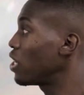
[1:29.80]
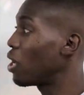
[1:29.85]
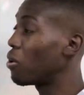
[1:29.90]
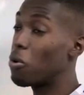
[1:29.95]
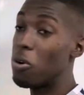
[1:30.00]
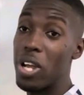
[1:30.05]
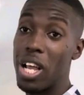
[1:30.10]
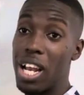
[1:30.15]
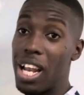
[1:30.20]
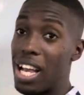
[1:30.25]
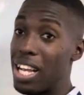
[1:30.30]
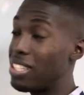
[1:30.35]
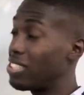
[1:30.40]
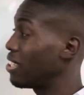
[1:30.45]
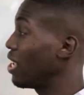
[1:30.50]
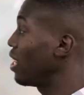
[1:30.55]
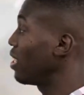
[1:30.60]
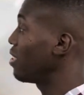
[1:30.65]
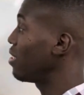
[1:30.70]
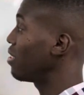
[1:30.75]
and realize
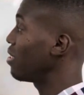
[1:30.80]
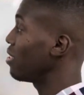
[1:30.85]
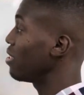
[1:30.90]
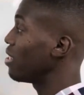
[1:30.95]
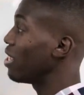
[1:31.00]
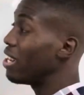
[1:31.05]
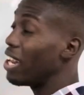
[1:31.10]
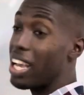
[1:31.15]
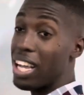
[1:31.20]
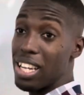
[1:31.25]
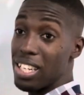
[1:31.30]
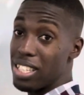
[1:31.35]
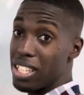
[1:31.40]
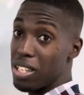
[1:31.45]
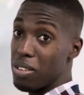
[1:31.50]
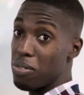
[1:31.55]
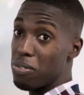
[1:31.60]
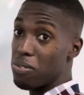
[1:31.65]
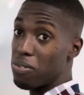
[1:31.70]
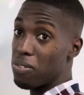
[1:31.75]
that the
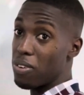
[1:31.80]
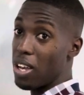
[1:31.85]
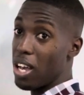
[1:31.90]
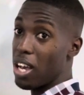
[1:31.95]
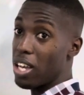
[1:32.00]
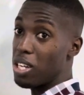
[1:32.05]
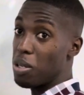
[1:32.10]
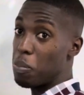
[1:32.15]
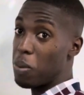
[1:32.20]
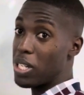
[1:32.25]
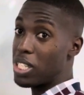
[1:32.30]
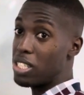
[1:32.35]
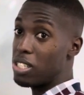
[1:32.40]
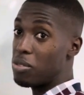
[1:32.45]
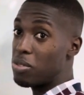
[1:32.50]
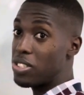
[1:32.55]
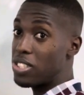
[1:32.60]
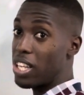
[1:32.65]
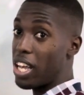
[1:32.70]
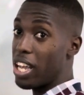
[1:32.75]
negative and the
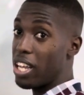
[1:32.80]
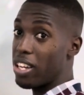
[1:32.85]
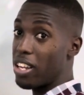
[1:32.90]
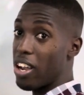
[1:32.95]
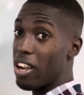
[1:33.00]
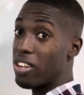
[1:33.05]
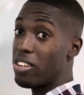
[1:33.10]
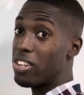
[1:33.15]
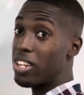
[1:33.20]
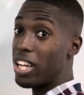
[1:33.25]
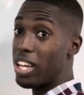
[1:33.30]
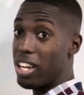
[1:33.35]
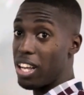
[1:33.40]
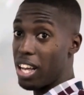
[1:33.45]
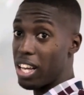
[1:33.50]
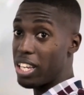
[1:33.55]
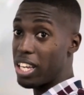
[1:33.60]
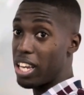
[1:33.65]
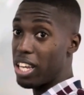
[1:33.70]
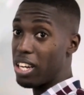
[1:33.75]
positive sign, they are together
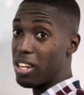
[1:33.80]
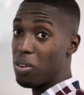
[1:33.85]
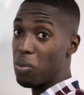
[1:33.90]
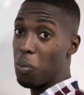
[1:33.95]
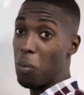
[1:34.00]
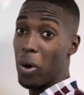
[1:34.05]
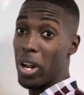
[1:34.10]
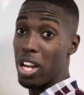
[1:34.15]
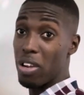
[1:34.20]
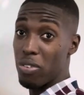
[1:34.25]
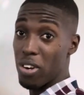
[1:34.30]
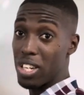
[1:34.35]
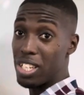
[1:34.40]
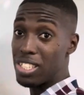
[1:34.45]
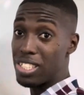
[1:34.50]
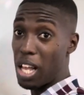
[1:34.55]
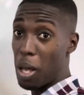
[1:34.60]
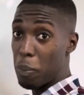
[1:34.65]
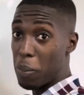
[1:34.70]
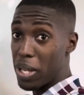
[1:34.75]
again. Whenever
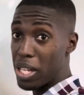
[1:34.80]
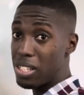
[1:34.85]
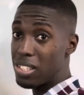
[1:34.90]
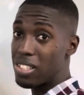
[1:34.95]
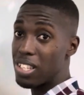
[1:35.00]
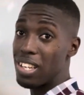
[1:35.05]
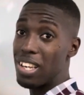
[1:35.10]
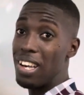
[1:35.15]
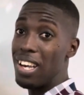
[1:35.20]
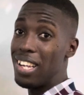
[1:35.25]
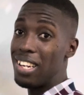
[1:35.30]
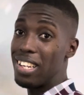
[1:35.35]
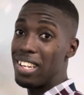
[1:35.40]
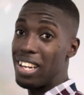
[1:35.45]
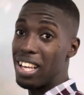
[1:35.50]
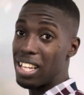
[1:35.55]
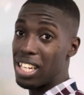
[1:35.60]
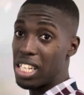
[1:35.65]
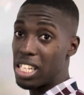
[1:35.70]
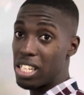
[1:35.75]
this happens,
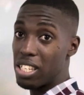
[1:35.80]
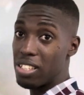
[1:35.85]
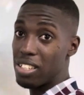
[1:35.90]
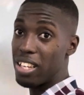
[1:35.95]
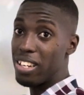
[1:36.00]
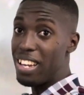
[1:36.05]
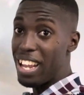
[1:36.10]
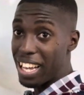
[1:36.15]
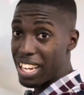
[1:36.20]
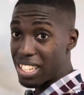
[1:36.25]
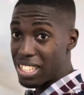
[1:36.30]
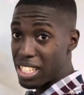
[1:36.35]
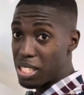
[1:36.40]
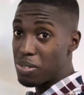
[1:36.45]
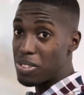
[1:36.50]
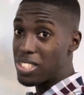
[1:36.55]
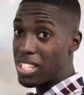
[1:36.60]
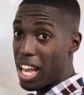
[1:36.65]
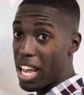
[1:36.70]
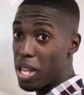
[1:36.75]
the
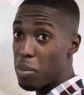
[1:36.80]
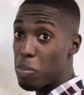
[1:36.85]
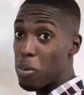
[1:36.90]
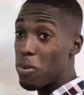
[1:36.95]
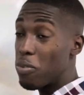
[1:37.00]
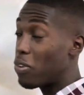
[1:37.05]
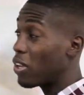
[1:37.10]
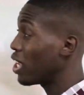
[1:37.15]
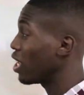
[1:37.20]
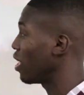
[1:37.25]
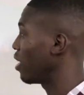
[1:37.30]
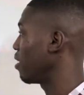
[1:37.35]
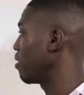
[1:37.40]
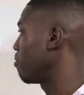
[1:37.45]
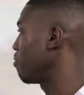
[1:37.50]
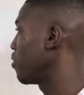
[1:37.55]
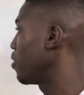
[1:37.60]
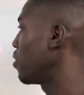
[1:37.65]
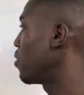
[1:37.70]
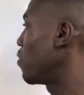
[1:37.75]
negative sign prevails,
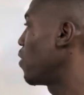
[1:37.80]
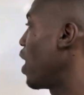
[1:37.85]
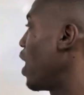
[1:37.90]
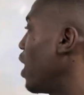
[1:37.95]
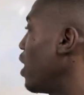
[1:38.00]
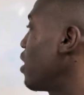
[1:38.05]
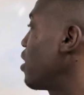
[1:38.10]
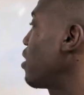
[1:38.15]
right?